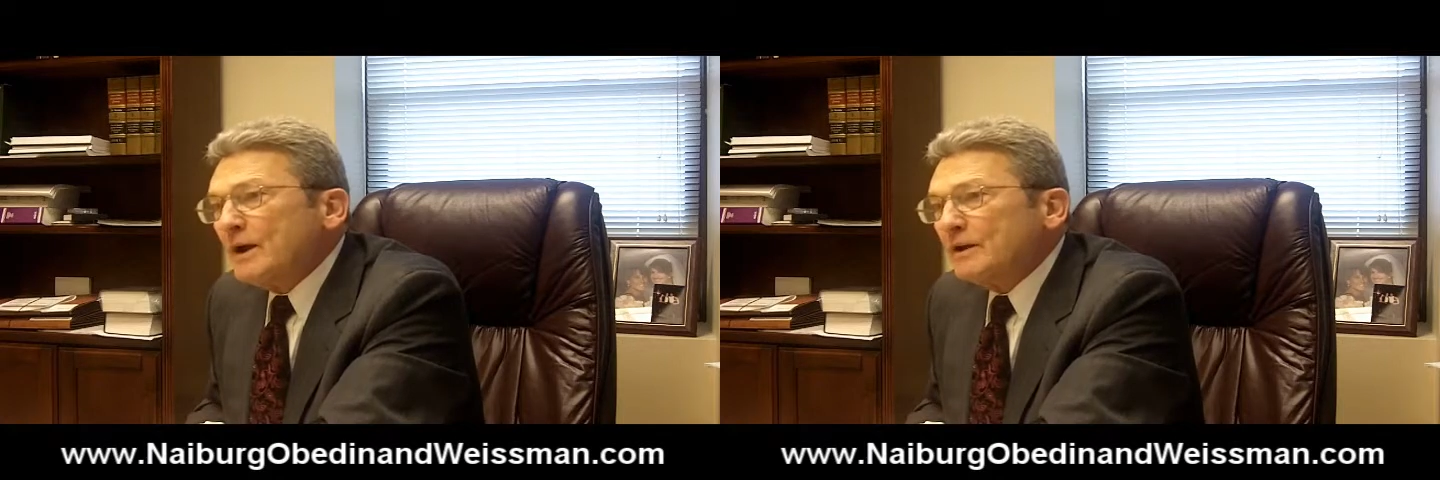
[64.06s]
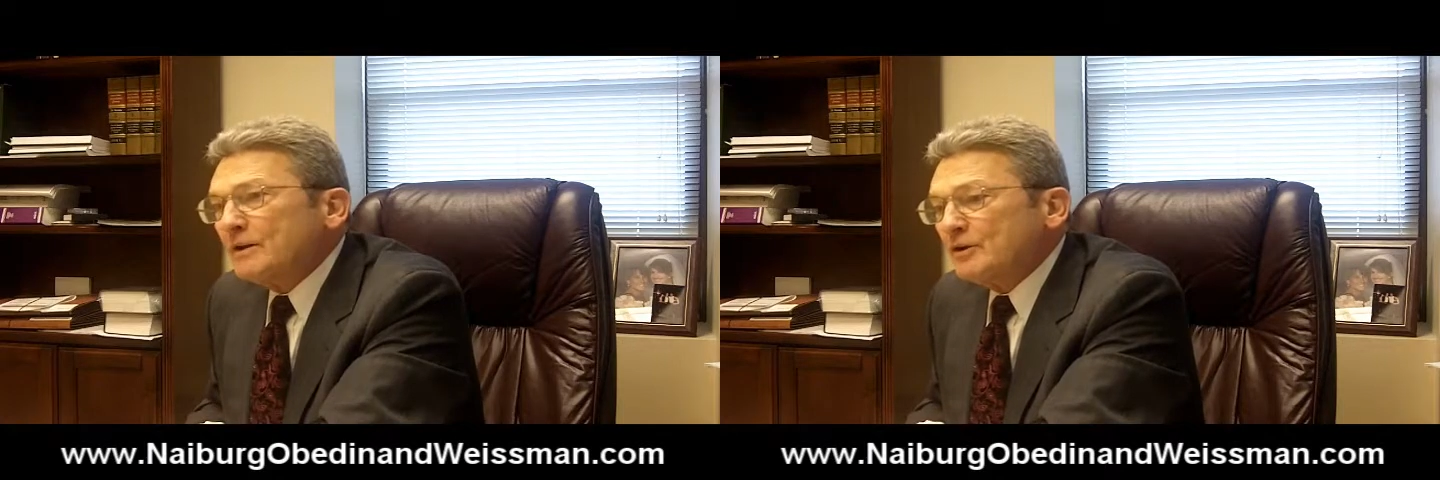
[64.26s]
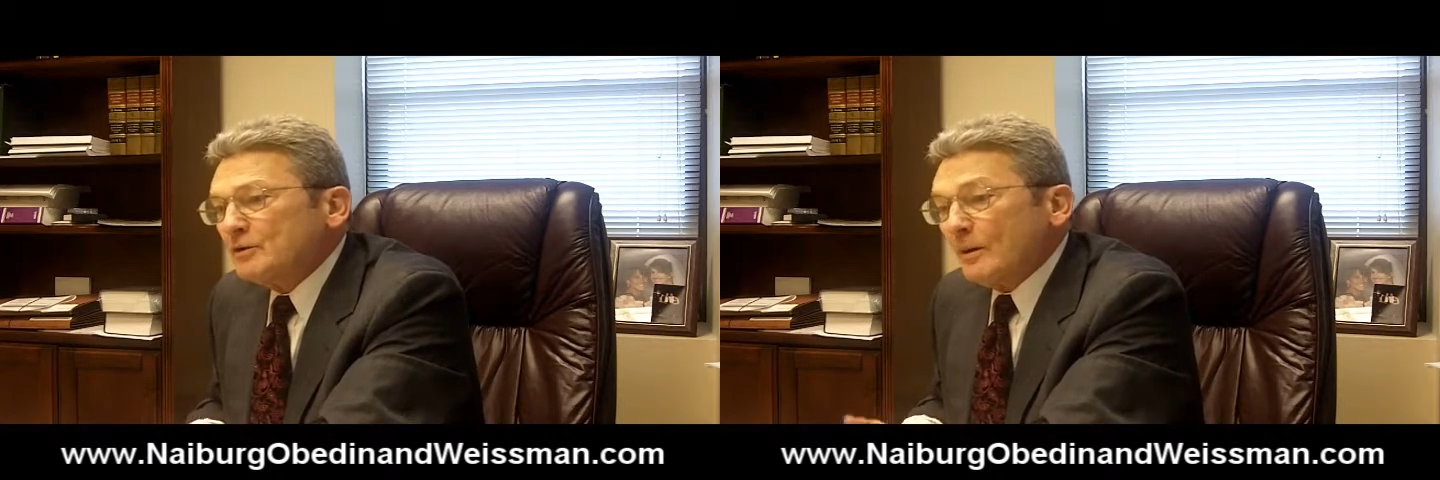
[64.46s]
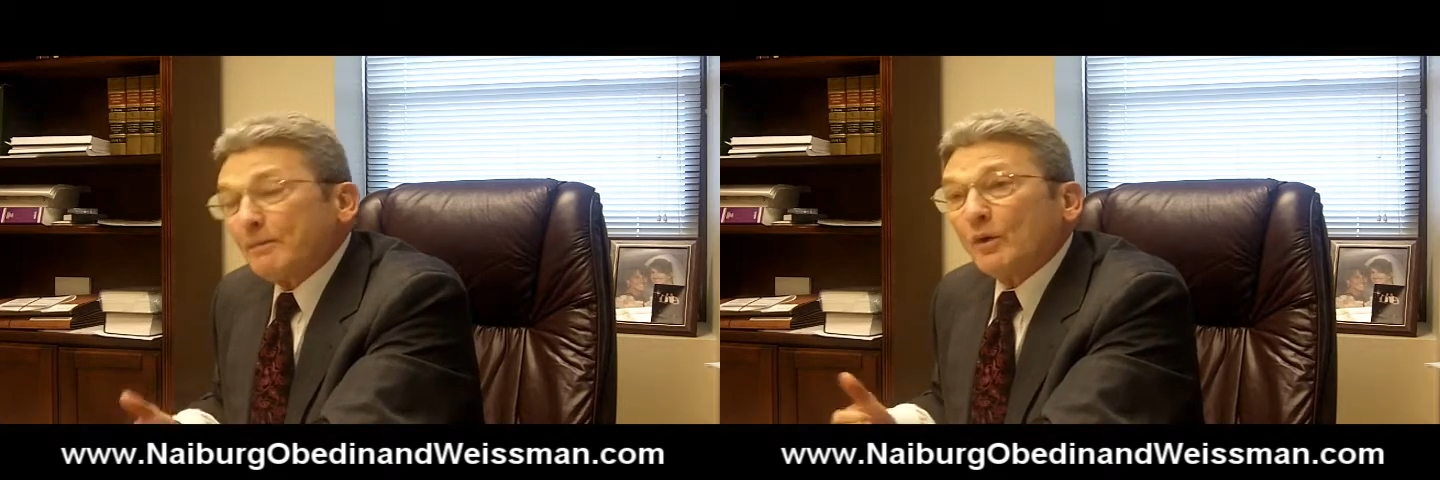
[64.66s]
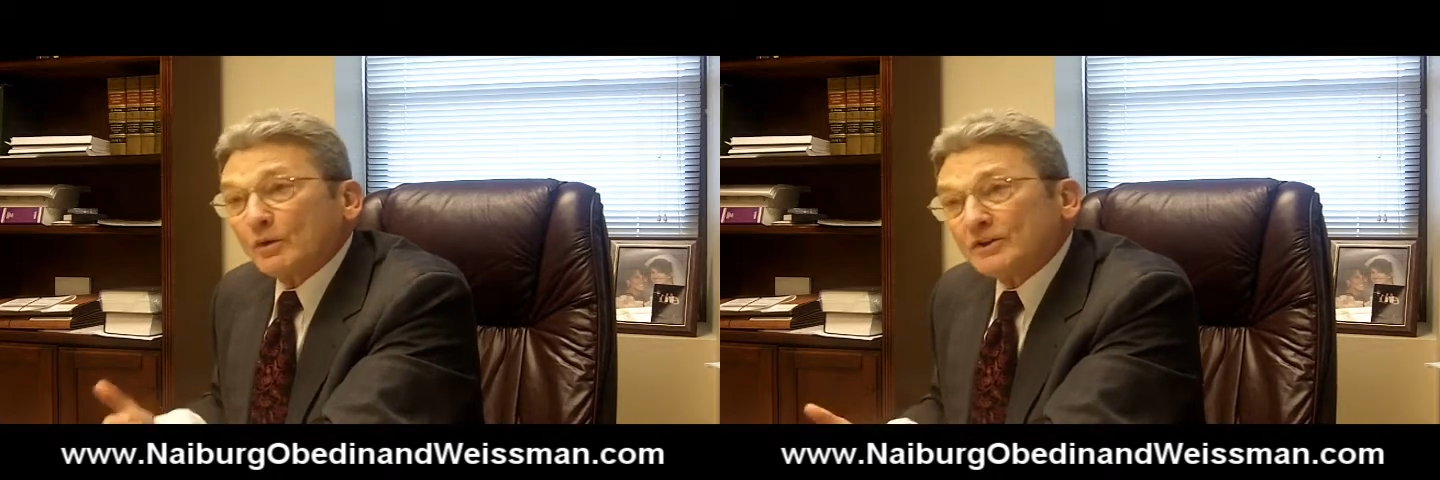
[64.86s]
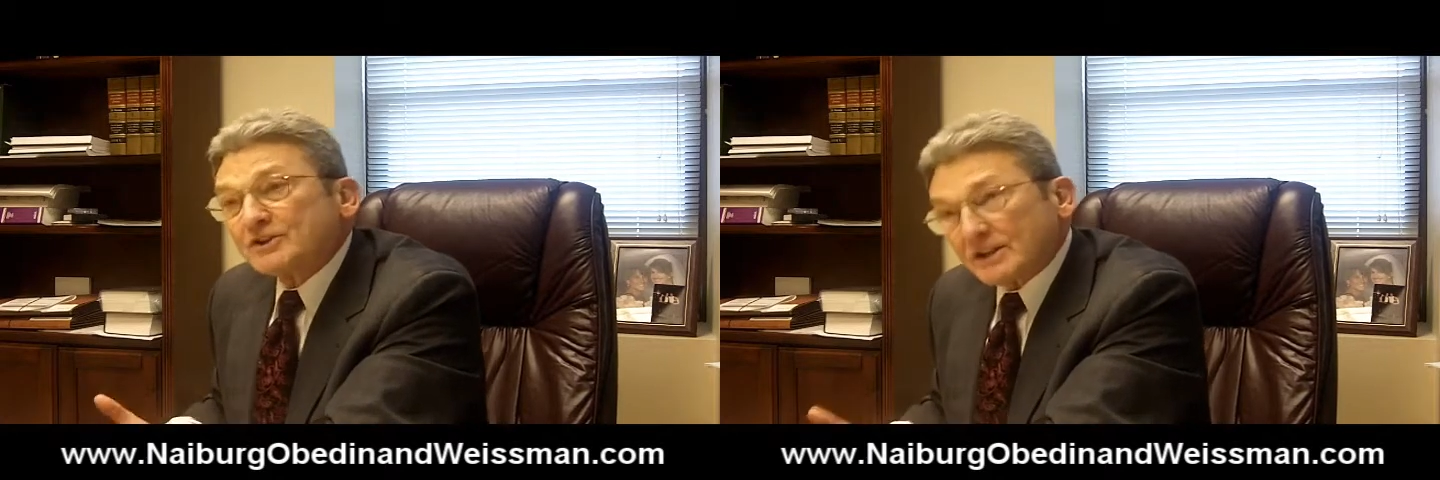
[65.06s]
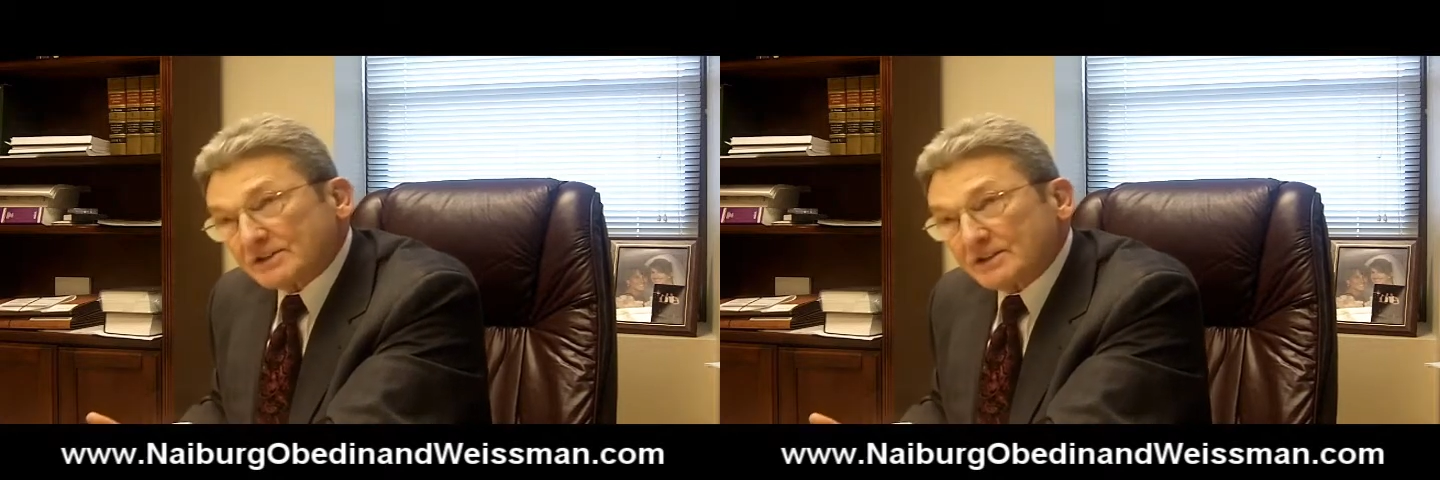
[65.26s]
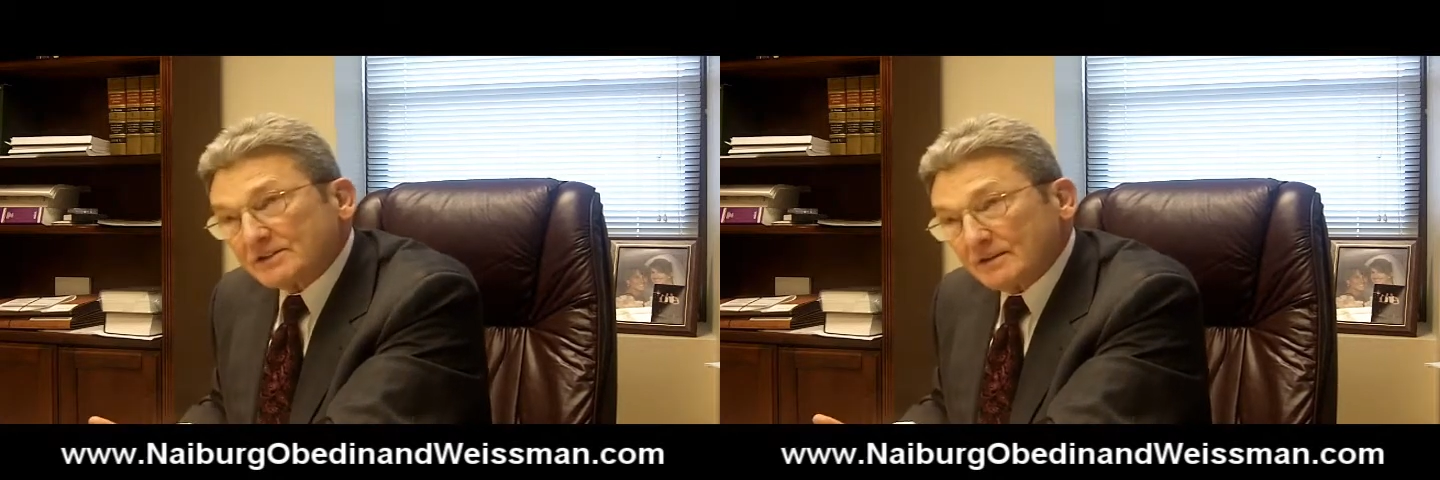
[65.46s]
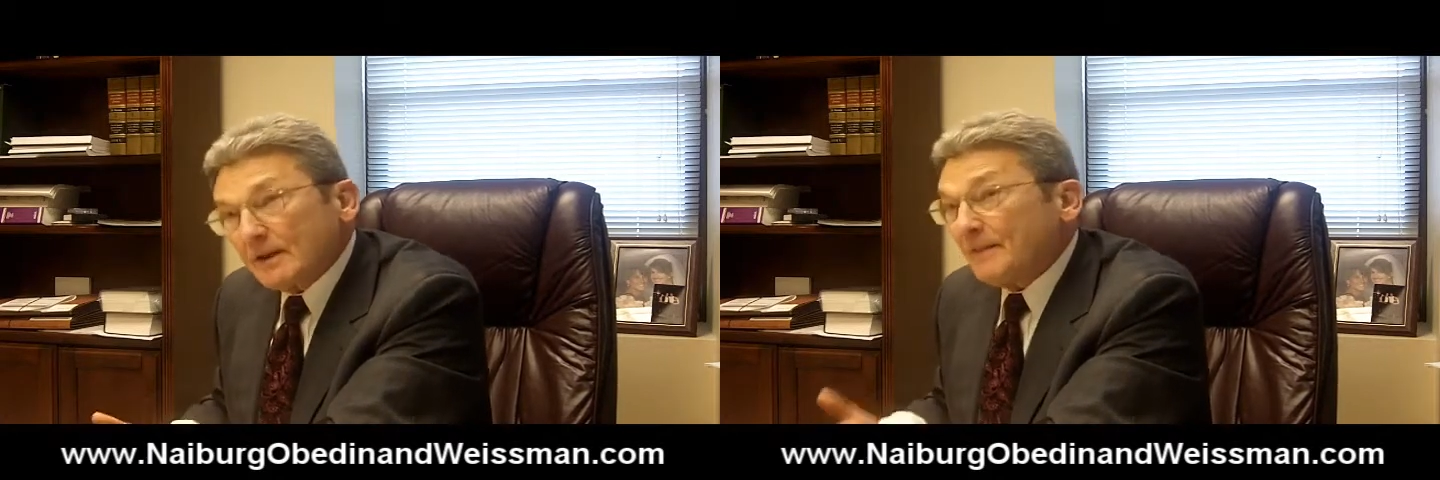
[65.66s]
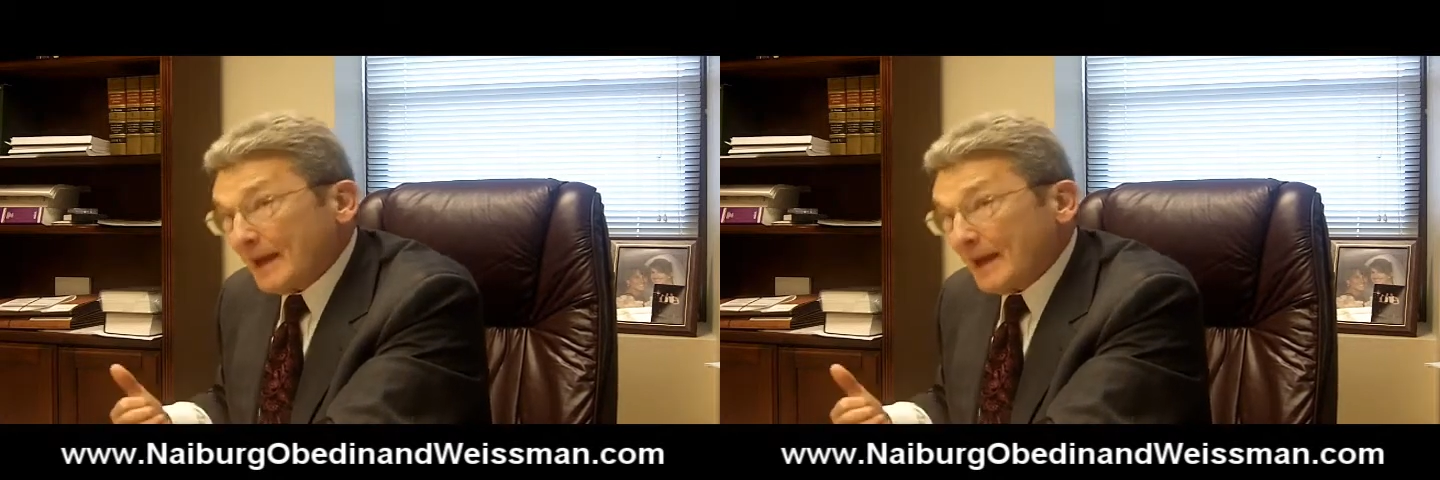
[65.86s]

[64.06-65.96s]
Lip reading: when you uphold justice,